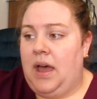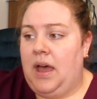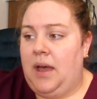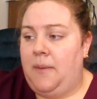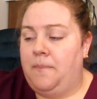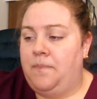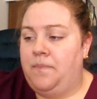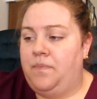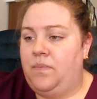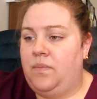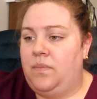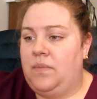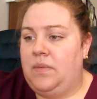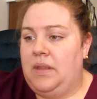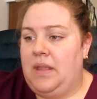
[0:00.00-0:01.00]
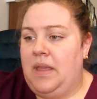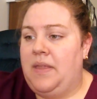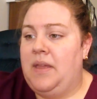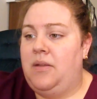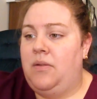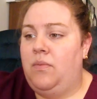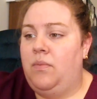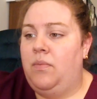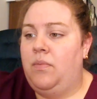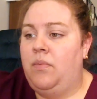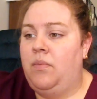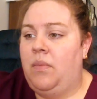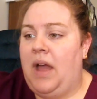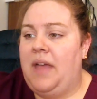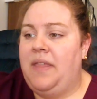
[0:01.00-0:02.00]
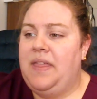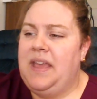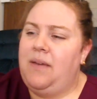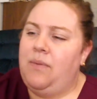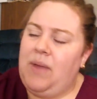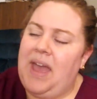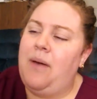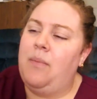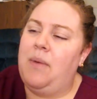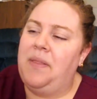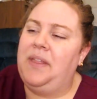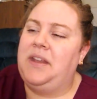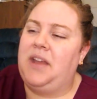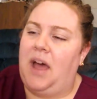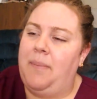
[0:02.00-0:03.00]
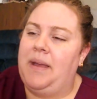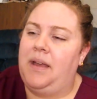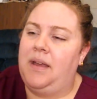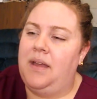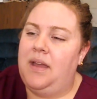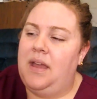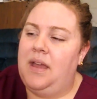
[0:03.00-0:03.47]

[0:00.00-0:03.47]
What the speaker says: and then I think, monthly topic.